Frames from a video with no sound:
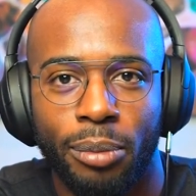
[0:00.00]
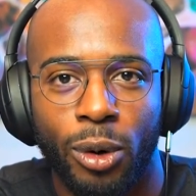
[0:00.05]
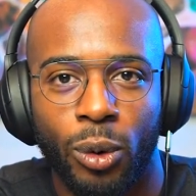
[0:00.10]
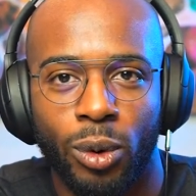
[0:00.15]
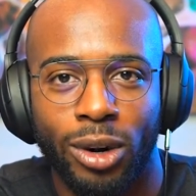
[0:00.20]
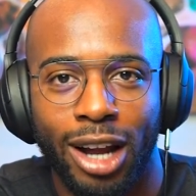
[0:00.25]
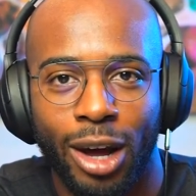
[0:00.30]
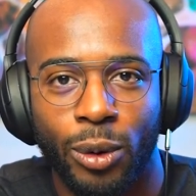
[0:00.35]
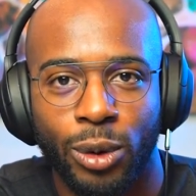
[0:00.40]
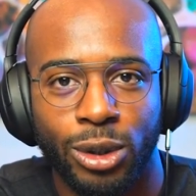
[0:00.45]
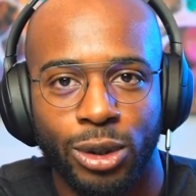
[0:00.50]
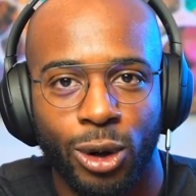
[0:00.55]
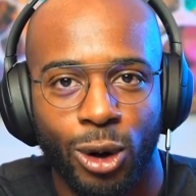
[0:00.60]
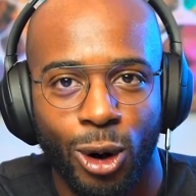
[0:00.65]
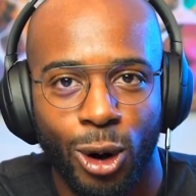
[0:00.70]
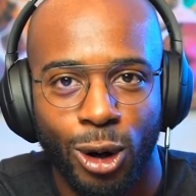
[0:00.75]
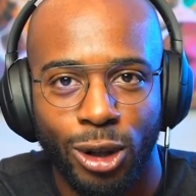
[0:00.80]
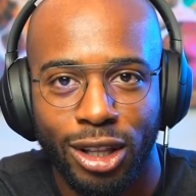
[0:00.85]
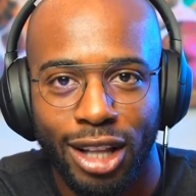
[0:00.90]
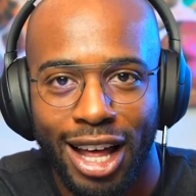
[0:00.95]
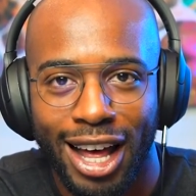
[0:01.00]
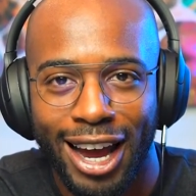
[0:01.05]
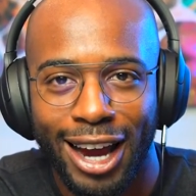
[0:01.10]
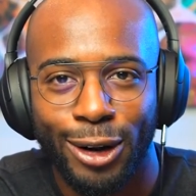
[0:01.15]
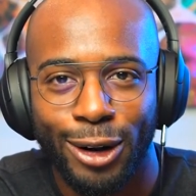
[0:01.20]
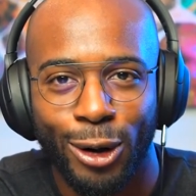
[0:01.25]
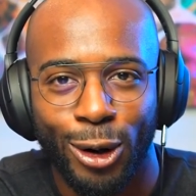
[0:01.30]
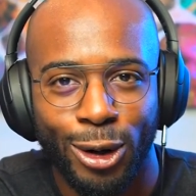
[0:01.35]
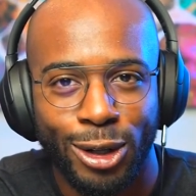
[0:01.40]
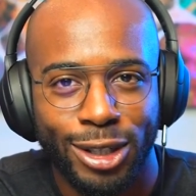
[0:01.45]
But when I was
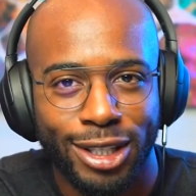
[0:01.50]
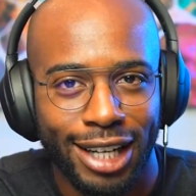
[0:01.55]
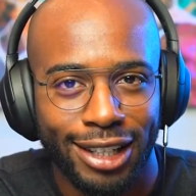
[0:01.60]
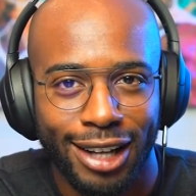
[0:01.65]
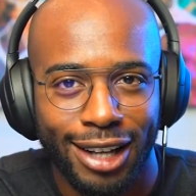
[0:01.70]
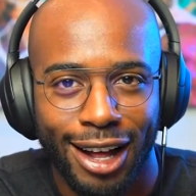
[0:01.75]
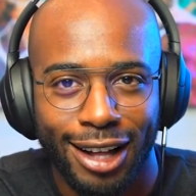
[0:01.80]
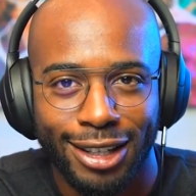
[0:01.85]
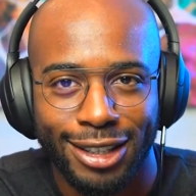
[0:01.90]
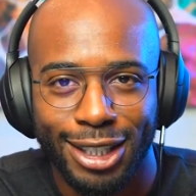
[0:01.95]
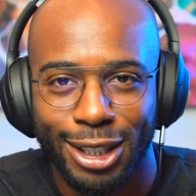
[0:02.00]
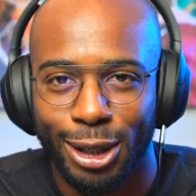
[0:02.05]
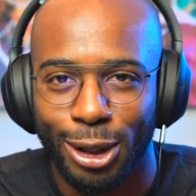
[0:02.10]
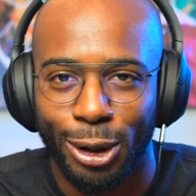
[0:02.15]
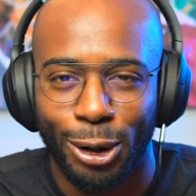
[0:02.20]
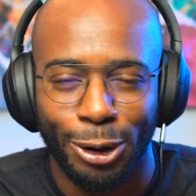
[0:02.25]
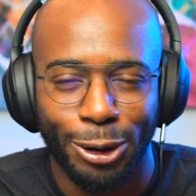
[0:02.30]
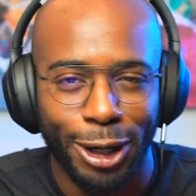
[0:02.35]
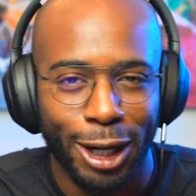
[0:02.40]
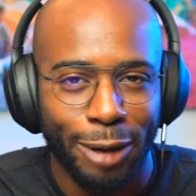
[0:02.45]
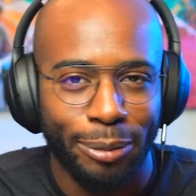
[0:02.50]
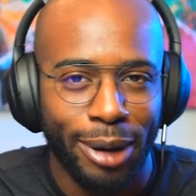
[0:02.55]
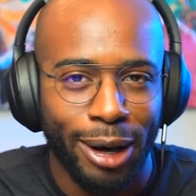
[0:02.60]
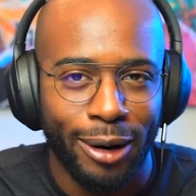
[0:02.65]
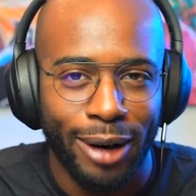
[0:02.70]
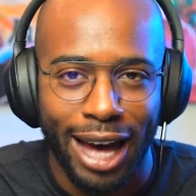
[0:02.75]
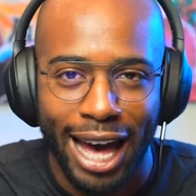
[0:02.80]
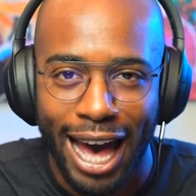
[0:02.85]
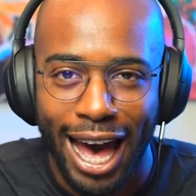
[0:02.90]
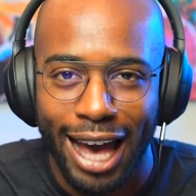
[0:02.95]
online on technology, learning
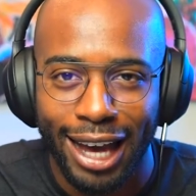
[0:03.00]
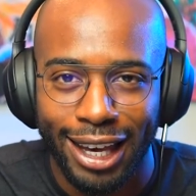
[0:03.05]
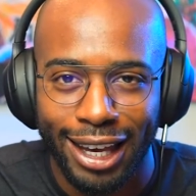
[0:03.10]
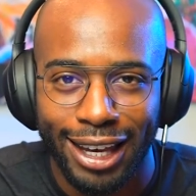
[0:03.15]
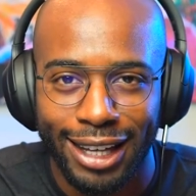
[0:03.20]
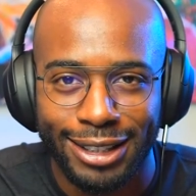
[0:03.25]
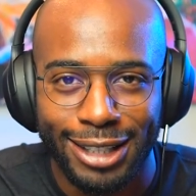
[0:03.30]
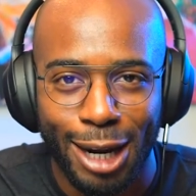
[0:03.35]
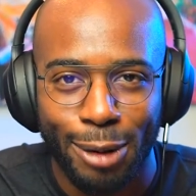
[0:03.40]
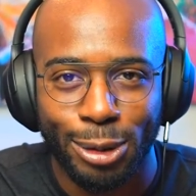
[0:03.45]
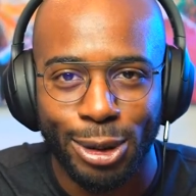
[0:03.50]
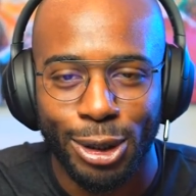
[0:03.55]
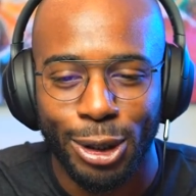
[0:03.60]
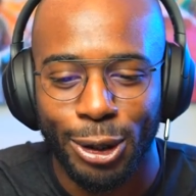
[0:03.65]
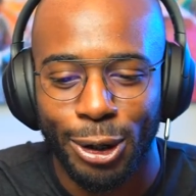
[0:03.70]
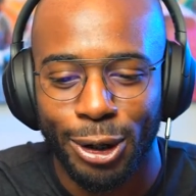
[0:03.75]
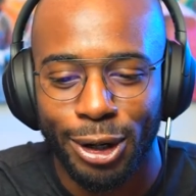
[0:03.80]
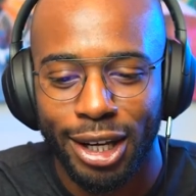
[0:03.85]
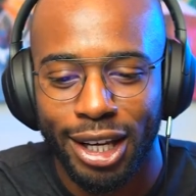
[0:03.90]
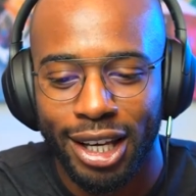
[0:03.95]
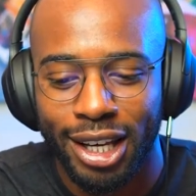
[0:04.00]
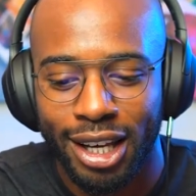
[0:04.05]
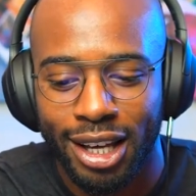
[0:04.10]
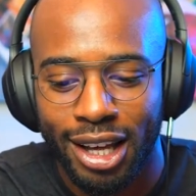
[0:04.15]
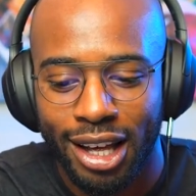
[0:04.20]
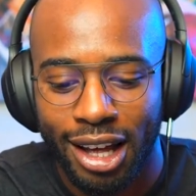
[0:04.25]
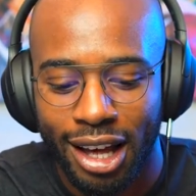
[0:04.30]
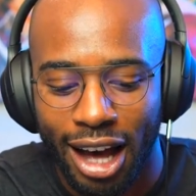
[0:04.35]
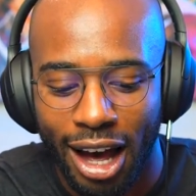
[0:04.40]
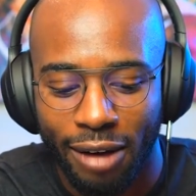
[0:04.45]
about hacking and
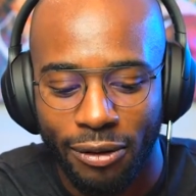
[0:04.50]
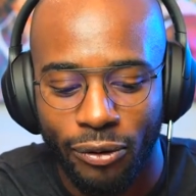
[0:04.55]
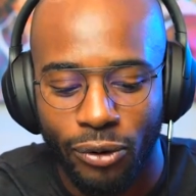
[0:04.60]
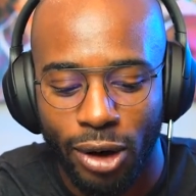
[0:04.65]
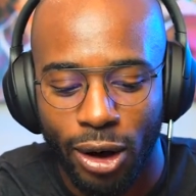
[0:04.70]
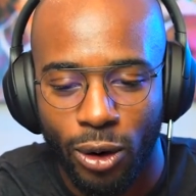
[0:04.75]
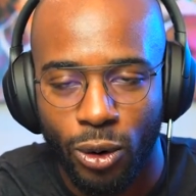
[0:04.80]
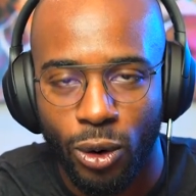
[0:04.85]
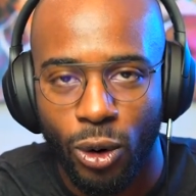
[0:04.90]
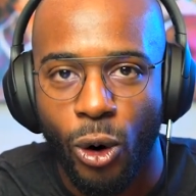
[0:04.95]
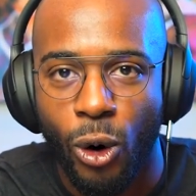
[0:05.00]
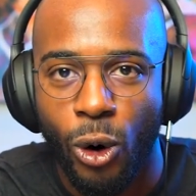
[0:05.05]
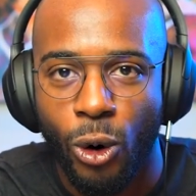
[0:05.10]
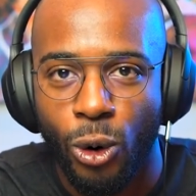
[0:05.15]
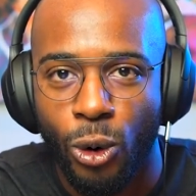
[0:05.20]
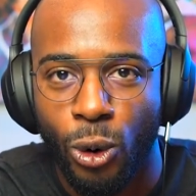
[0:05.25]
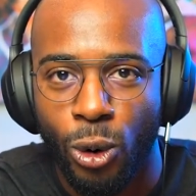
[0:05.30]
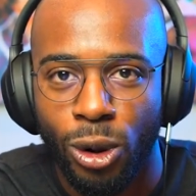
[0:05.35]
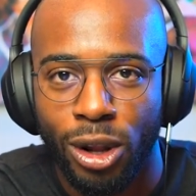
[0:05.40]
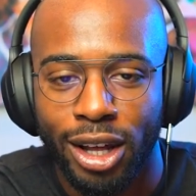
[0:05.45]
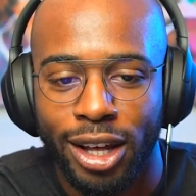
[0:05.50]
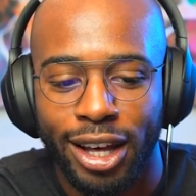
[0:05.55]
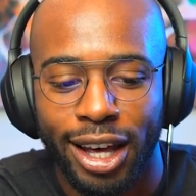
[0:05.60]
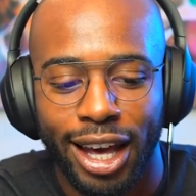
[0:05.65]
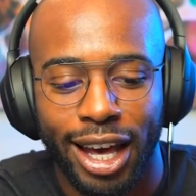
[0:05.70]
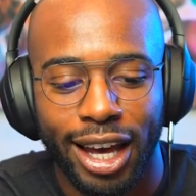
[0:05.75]
cybersecurity, I felt whole.